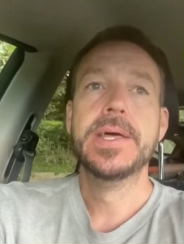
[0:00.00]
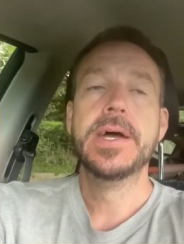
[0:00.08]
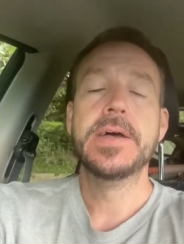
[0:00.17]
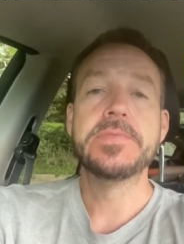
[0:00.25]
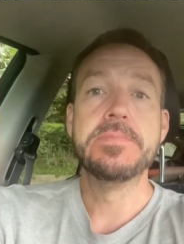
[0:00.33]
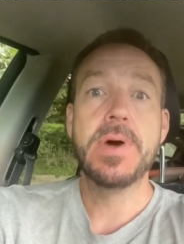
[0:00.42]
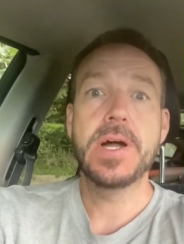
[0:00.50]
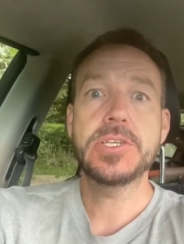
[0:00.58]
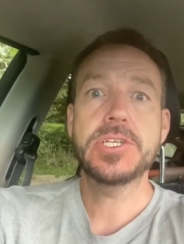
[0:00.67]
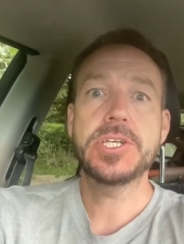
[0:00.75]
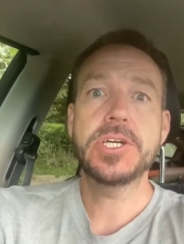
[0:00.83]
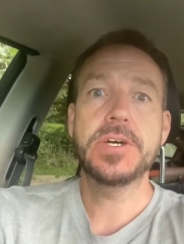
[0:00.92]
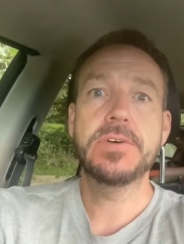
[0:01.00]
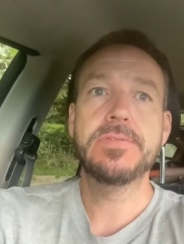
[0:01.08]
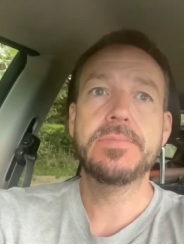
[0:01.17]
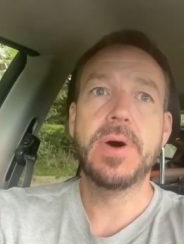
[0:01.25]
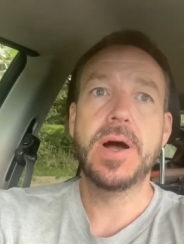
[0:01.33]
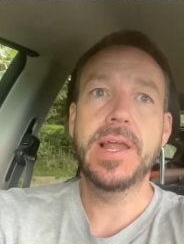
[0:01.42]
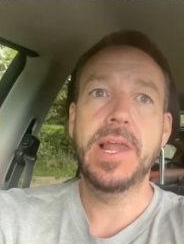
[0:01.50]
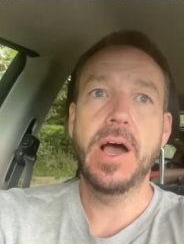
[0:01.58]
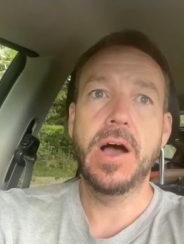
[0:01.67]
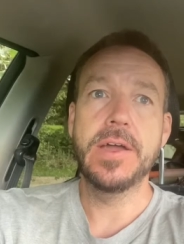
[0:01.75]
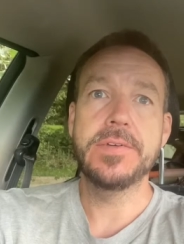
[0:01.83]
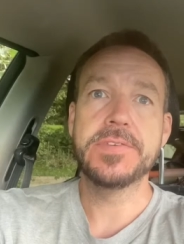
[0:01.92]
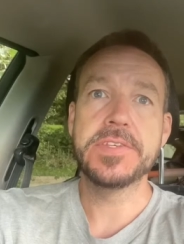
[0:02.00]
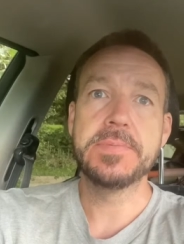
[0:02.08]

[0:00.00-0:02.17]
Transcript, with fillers: as much of my life,